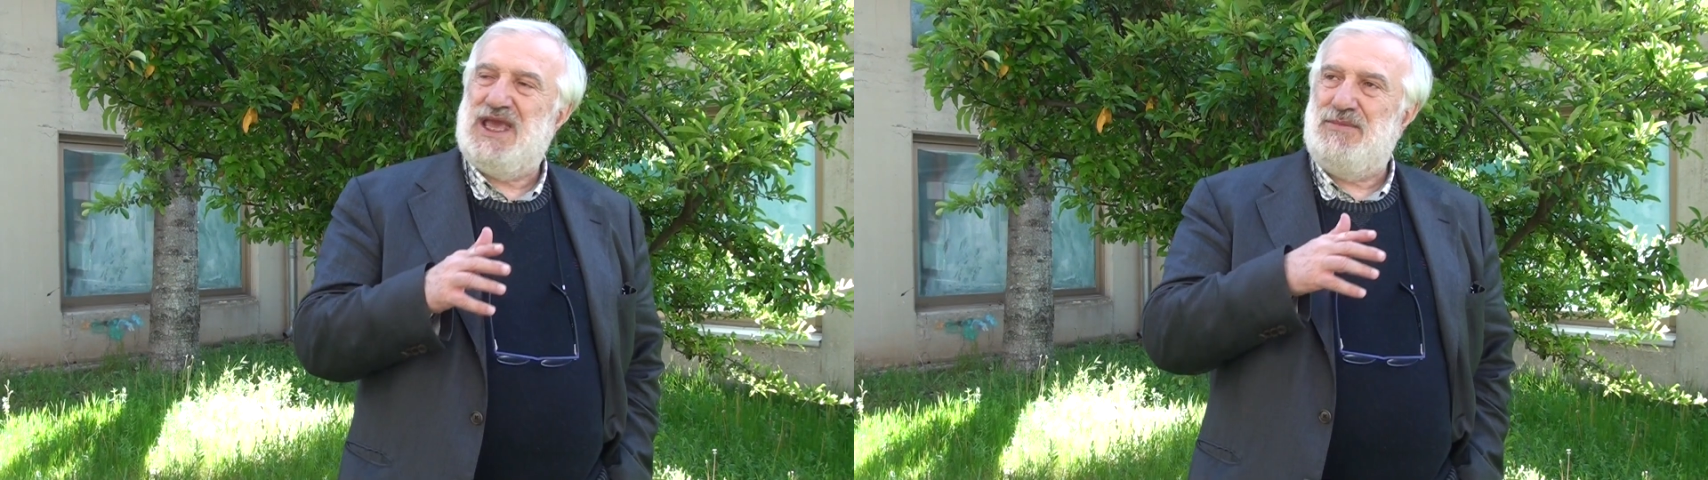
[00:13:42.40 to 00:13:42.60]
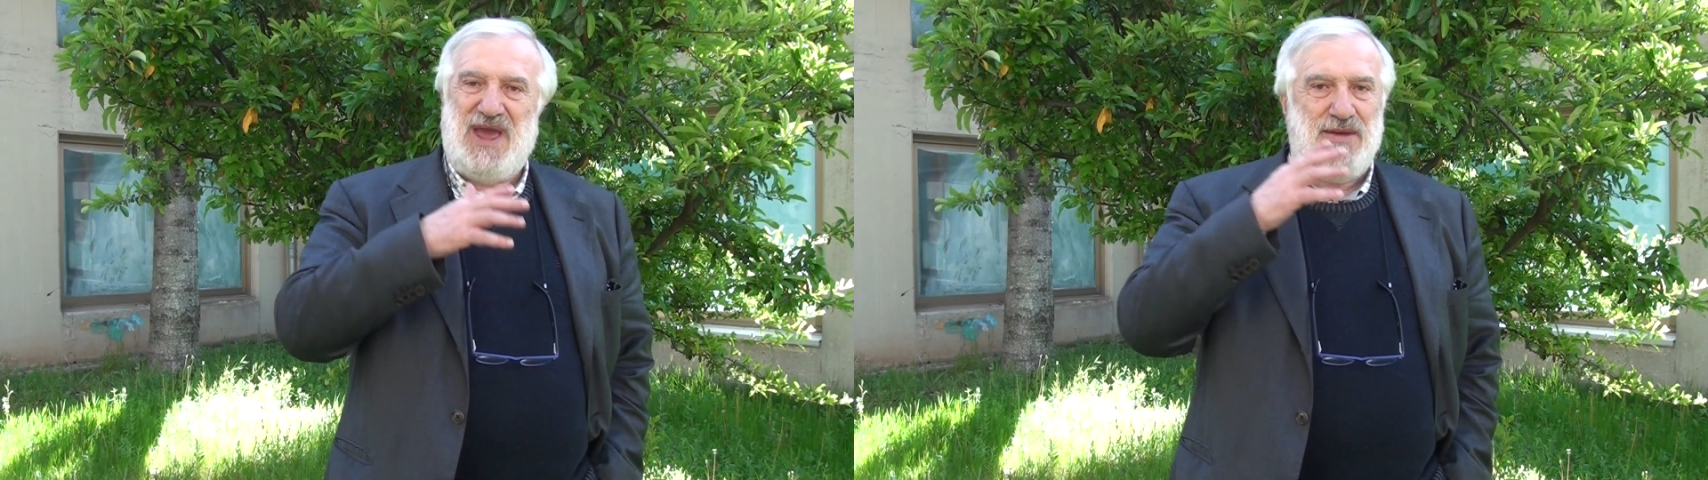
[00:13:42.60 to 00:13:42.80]

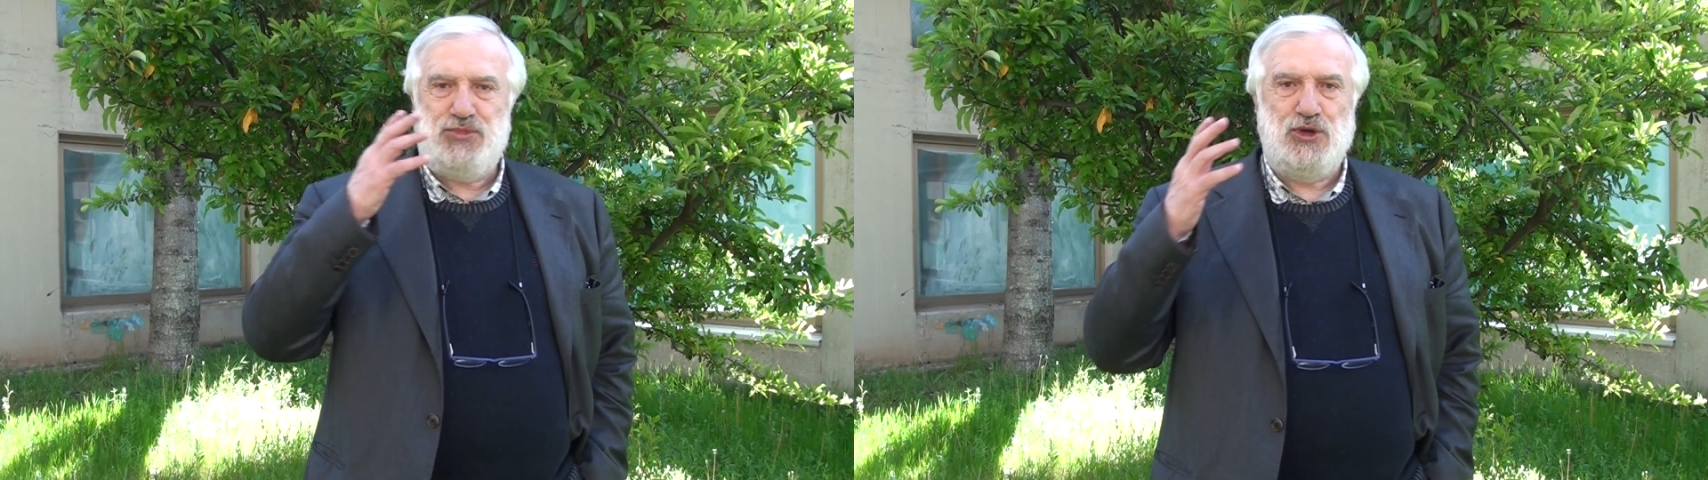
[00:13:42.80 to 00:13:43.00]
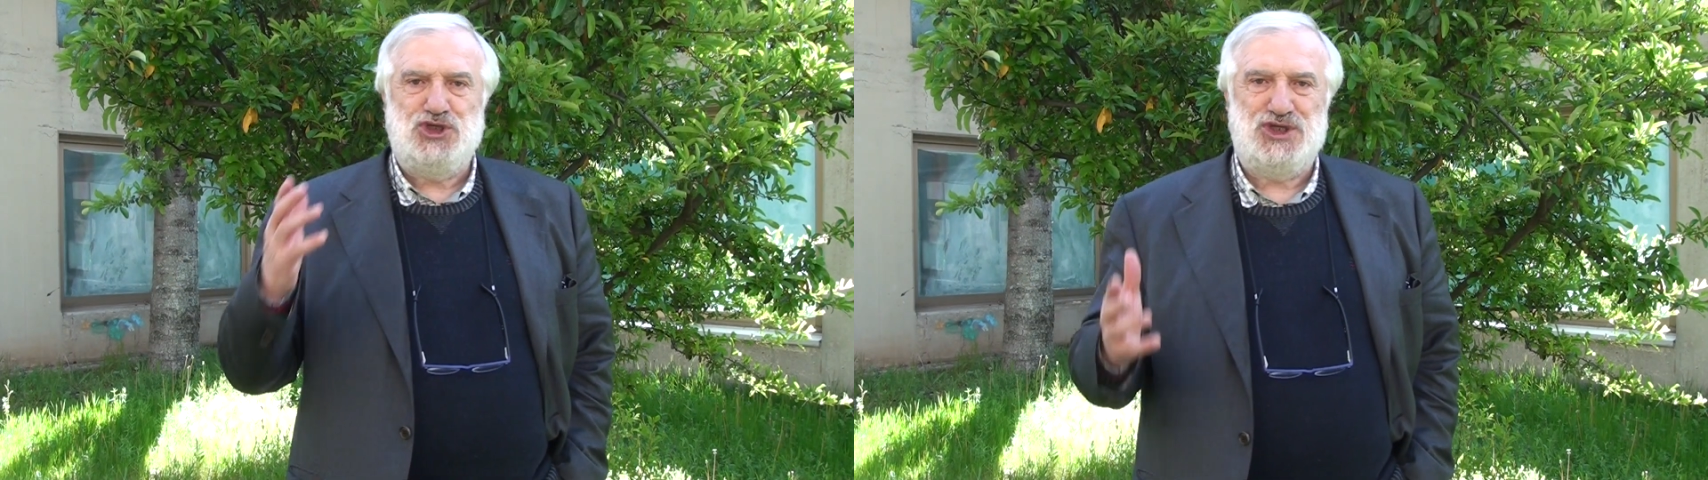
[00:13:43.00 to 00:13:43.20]
and
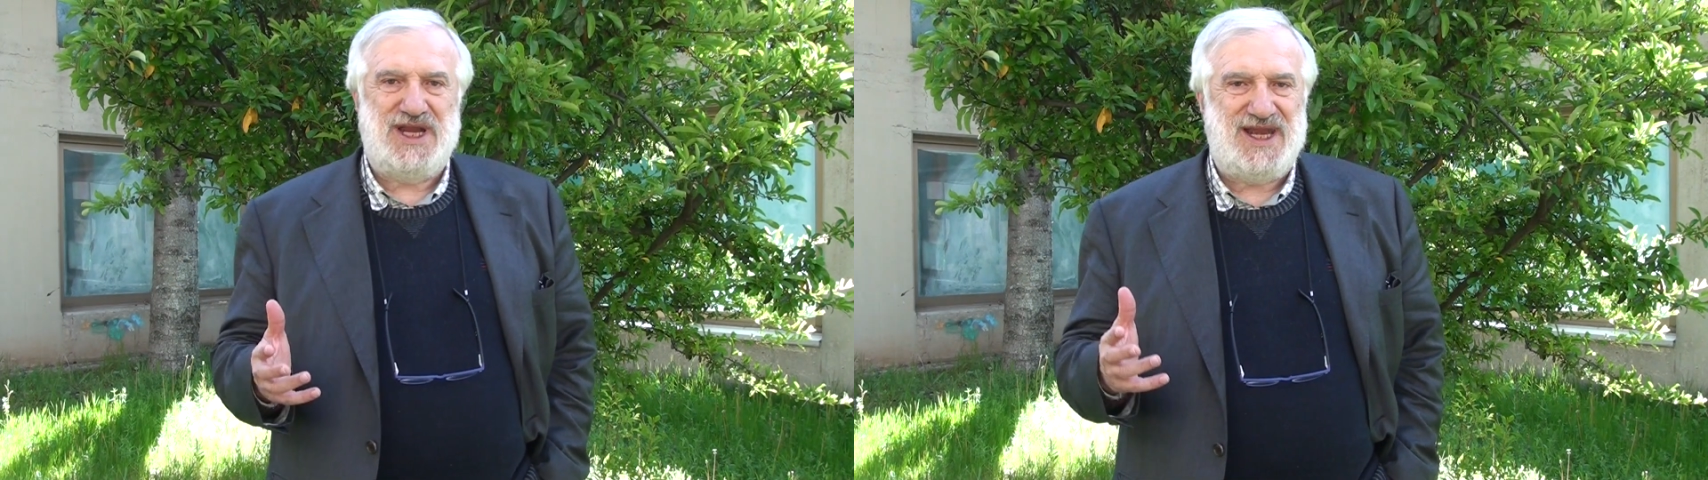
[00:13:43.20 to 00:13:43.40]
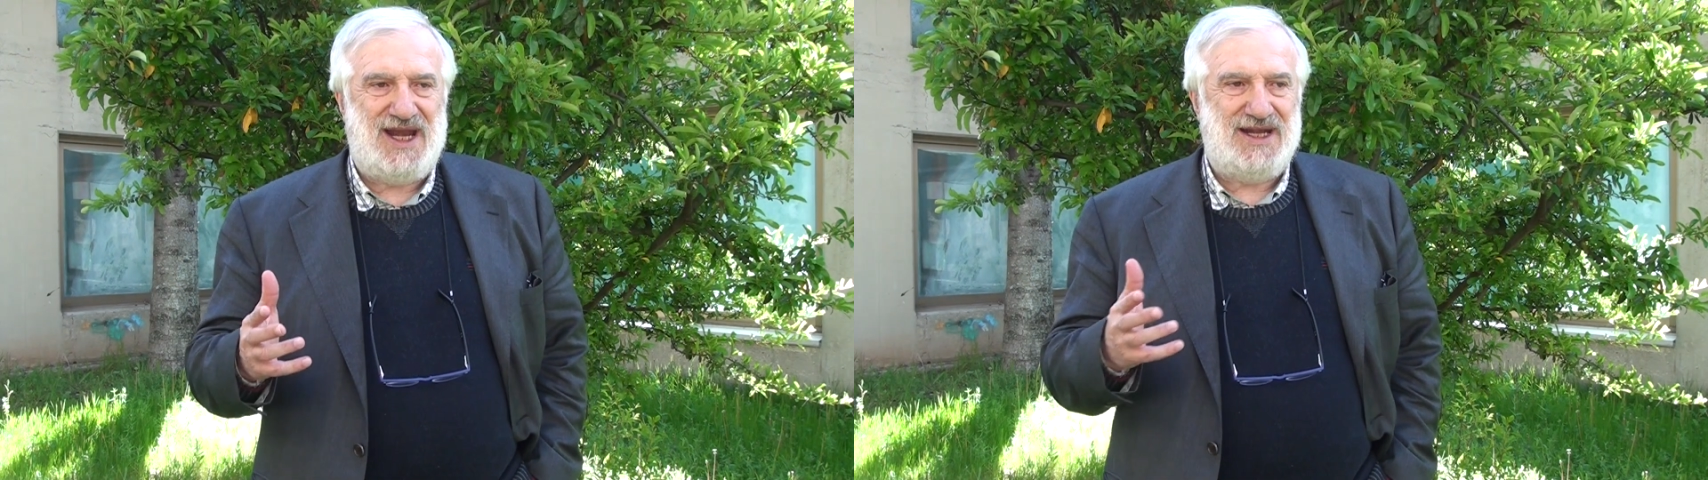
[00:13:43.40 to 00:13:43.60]
all
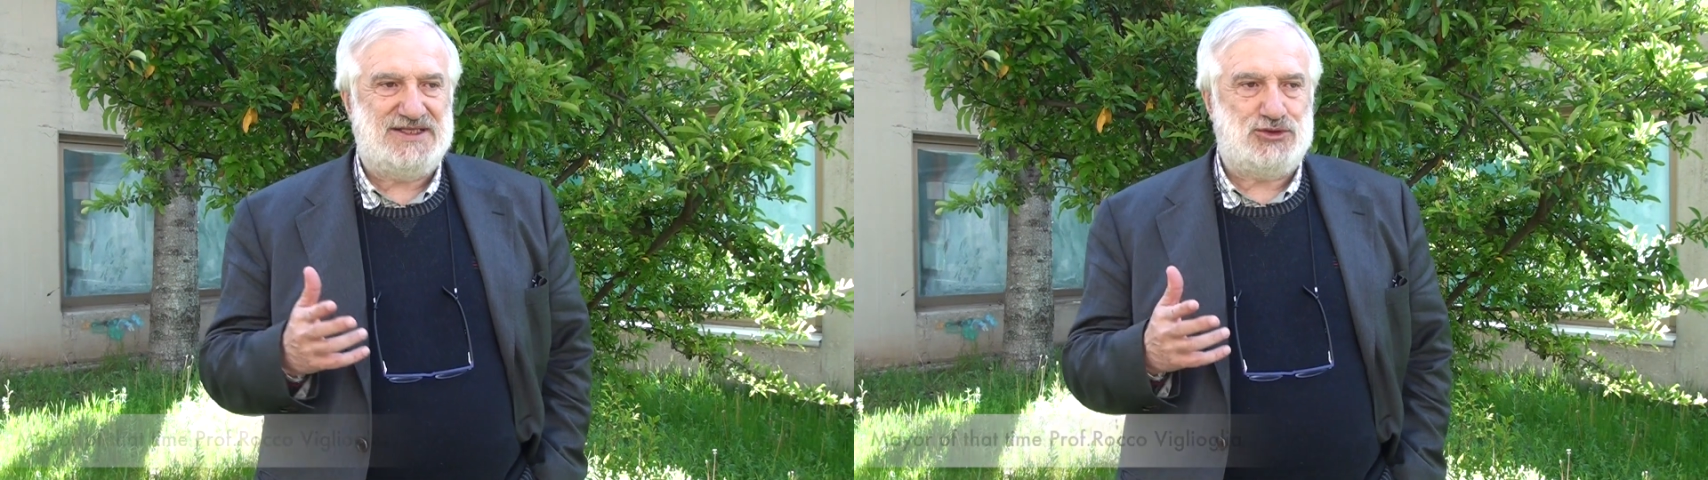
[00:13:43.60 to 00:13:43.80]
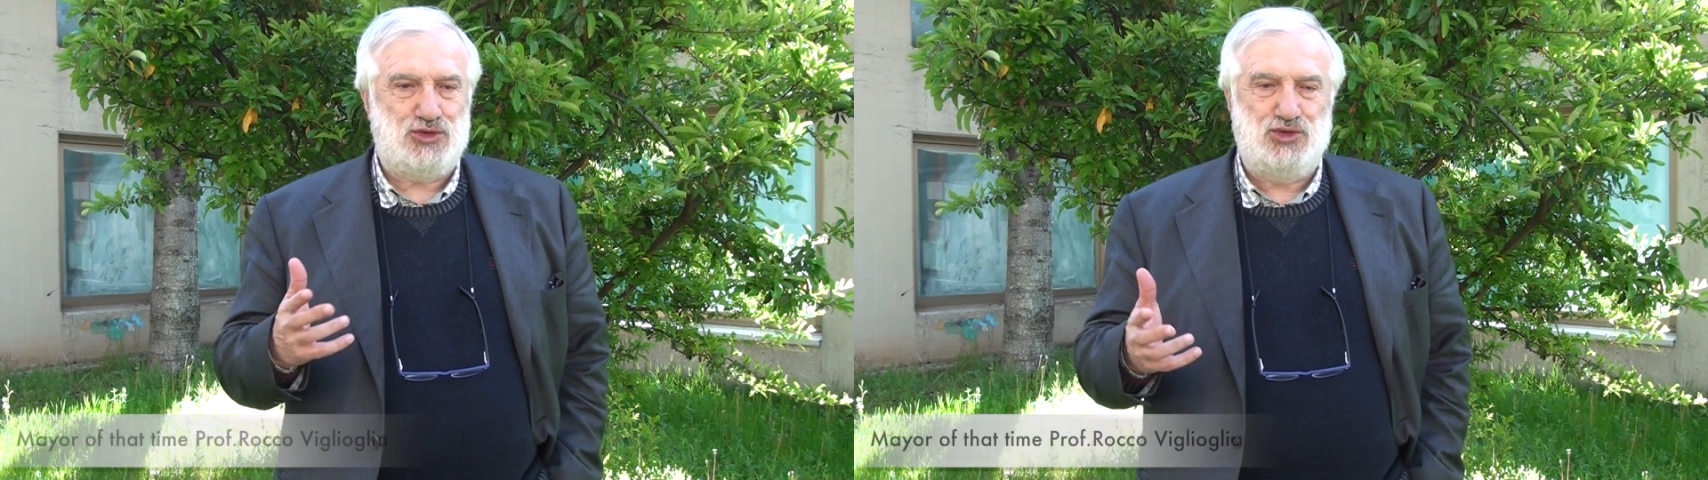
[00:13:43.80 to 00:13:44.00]
the
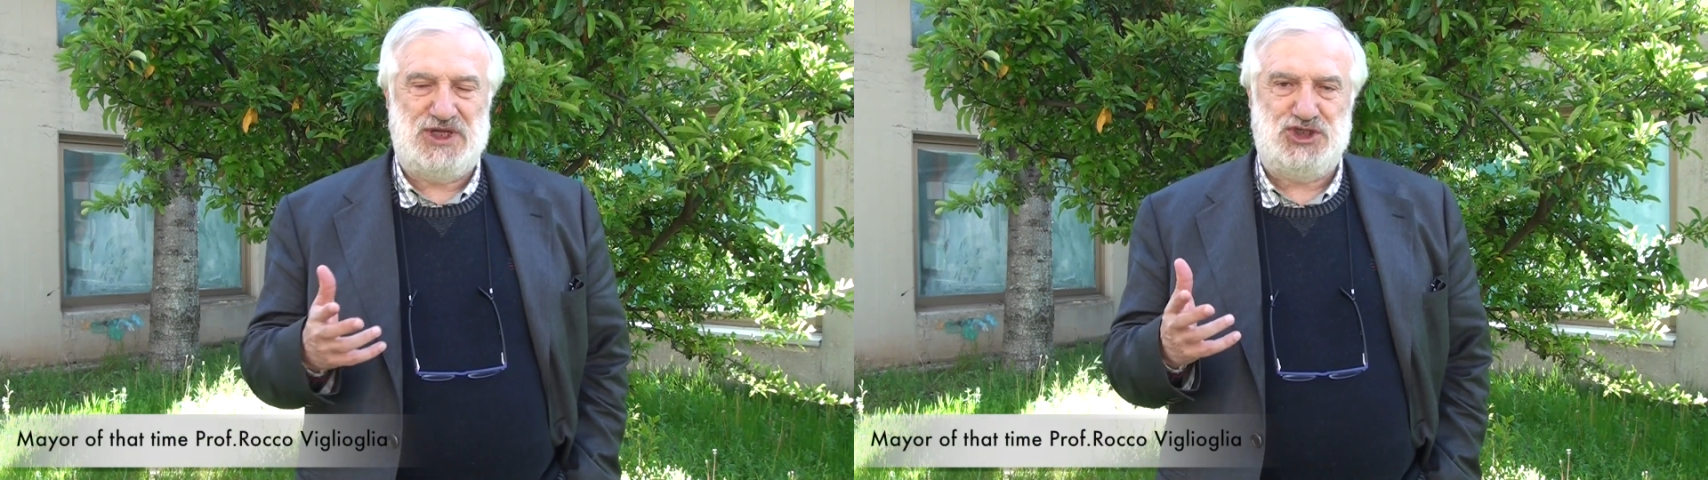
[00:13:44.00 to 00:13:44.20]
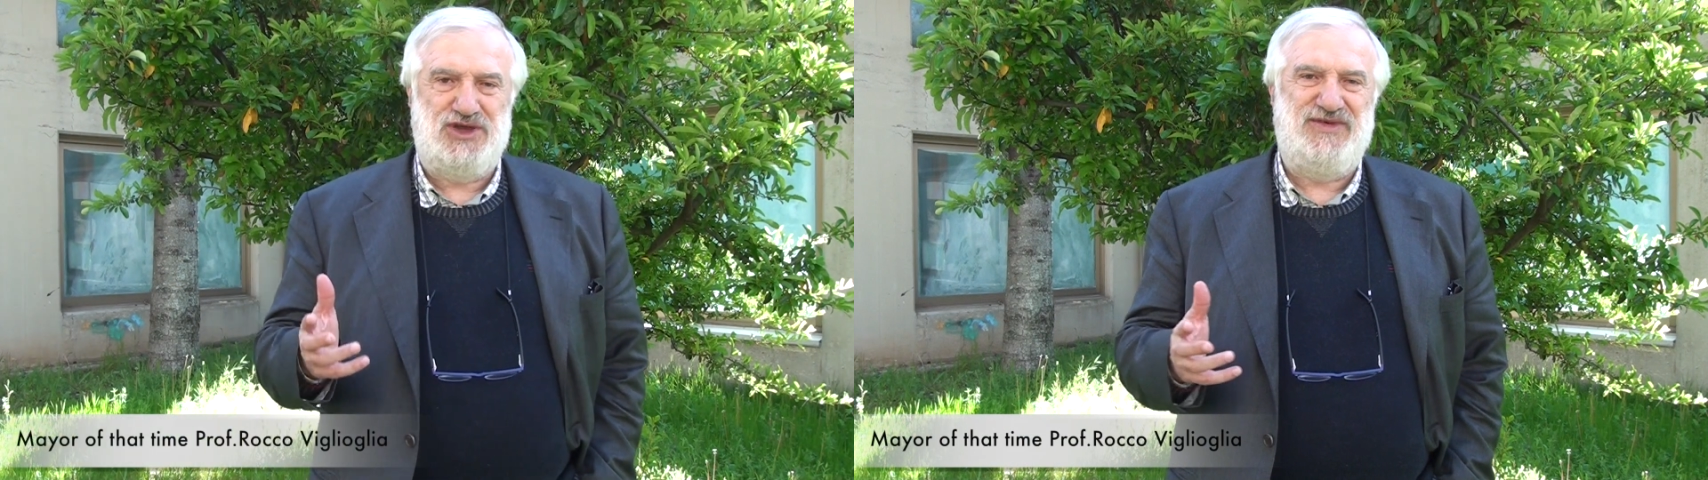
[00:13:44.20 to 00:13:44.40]

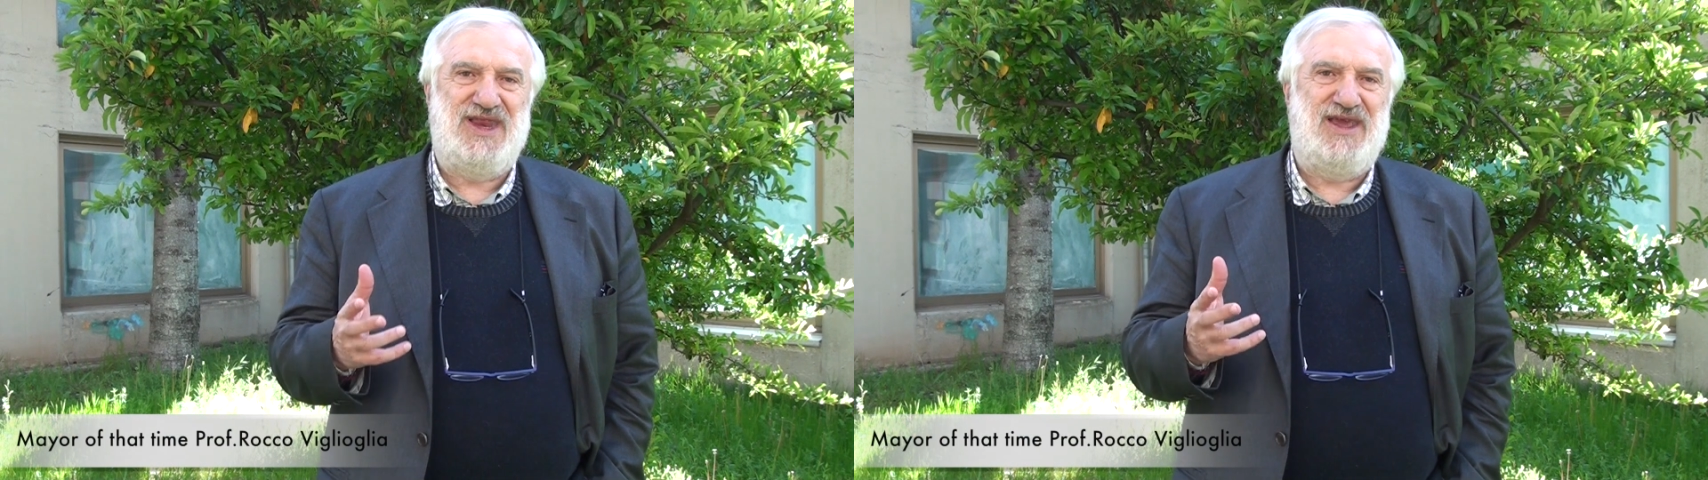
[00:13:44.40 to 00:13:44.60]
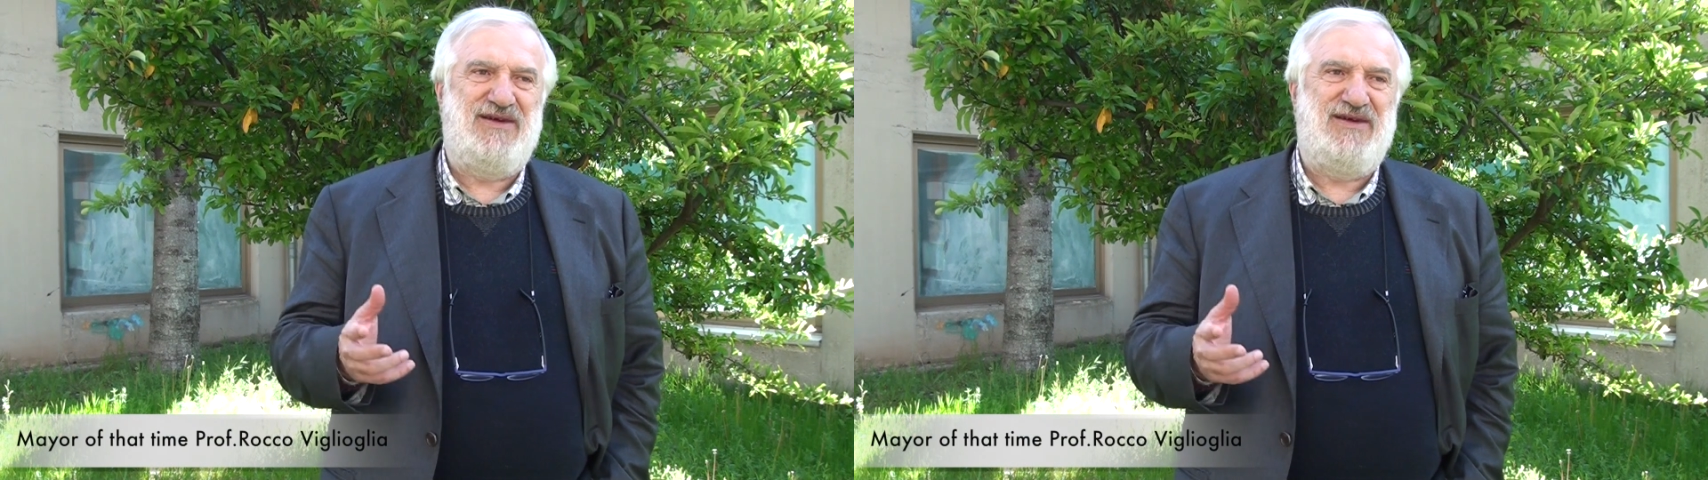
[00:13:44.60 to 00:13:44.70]
procedures